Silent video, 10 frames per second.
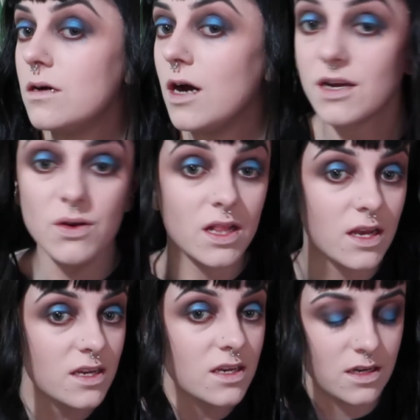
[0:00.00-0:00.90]
I quite
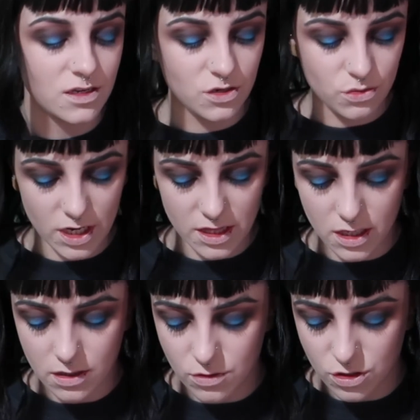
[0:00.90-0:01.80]
like it. You know what? I think
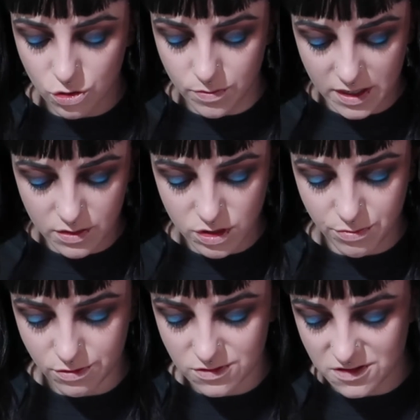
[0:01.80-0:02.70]
I'm going to go back in with the
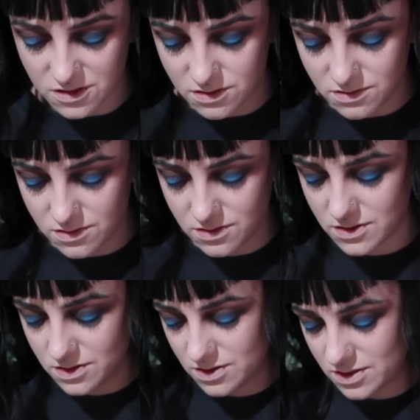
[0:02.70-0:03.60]
bronzer
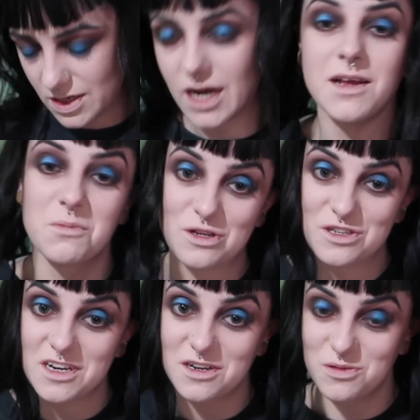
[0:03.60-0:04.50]
and I'm going to
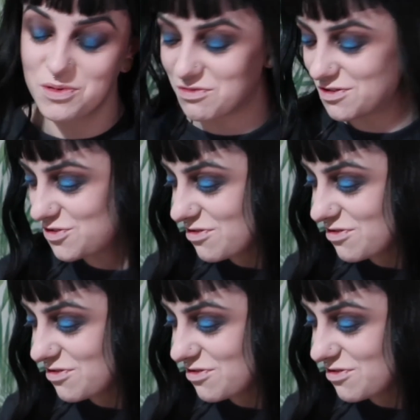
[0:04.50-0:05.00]
darken up the bronzer a